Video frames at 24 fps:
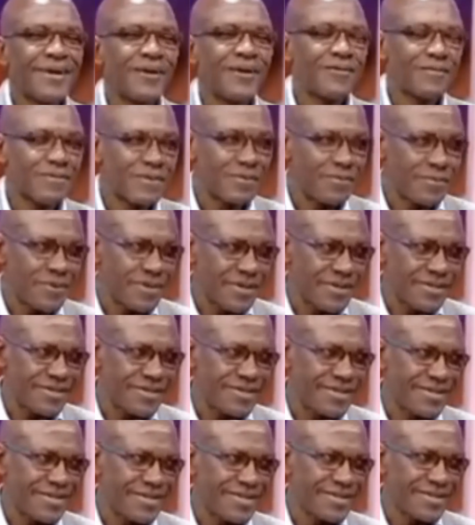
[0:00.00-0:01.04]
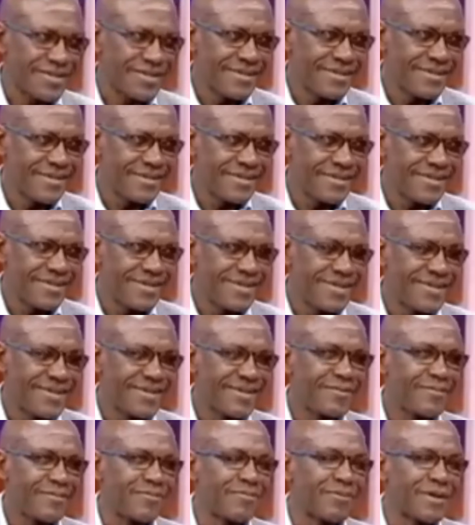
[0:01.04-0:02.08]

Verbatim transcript: of the past, uh,